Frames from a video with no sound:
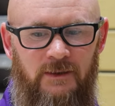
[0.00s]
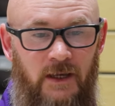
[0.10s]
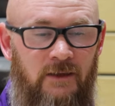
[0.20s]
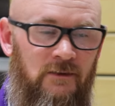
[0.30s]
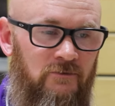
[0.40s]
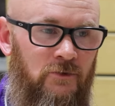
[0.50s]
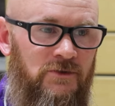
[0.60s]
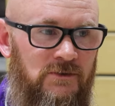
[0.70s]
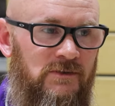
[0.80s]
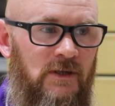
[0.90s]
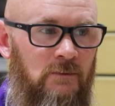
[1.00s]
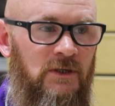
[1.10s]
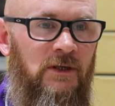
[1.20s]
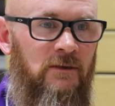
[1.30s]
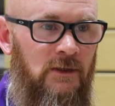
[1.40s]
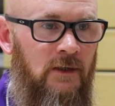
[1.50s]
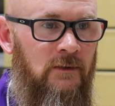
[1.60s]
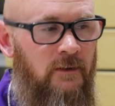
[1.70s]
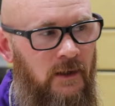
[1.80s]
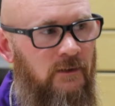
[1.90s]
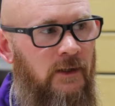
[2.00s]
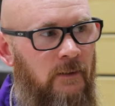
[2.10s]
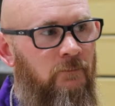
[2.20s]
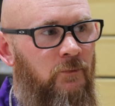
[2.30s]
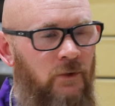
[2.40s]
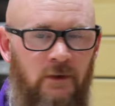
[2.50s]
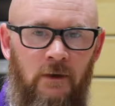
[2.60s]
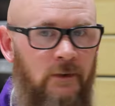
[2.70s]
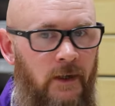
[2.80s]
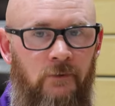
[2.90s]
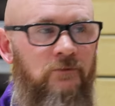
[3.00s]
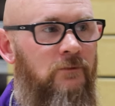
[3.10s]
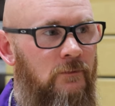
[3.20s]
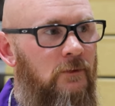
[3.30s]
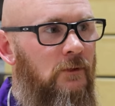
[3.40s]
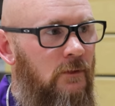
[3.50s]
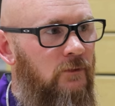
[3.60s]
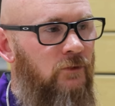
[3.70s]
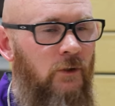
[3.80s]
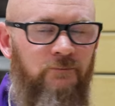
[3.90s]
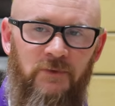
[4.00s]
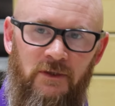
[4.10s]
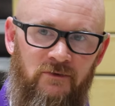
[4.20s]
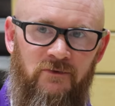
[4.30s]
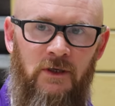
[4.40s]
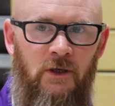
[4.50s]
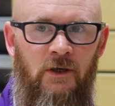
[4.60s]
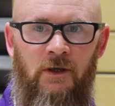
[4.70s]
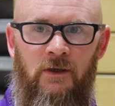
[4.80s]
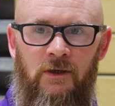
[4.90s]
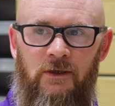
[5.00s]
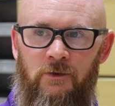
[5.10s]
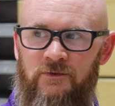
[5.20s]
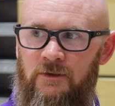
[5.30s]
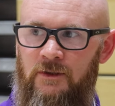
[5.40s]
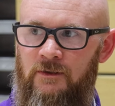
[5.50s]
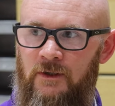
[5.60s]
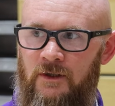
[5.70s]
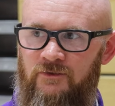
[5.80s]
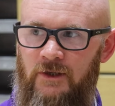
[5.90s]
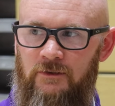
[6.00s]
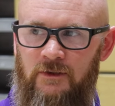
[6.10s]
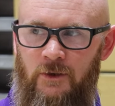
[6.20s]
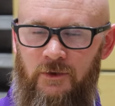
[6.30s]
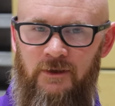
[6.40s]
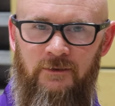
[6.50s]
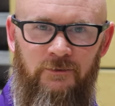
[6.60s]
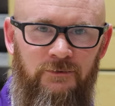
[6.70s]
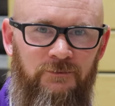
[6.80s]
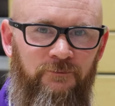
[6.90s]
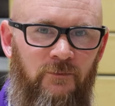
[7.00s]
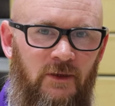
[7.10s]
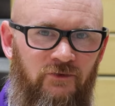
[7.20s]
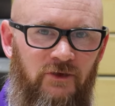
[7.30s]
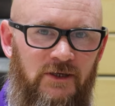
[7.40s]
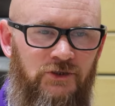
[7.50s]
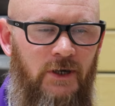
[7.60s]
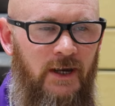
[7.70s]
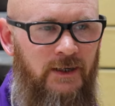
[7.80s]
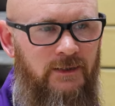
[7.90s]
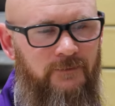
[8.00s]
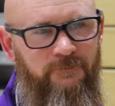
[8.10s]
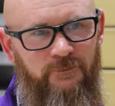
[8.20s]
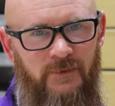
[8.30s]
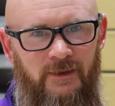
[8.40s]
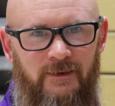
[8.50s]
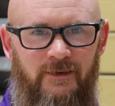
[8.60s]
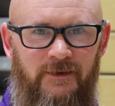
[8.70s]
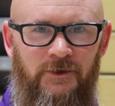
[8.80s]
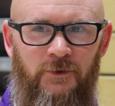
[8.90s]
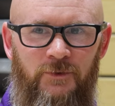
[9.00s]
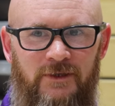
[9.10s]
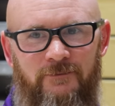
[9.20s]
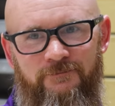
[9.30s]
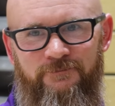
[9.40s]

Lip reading: and then of course the state meet at the end game when it all counts. So it's, you know, in South Dakota, state track, you know, we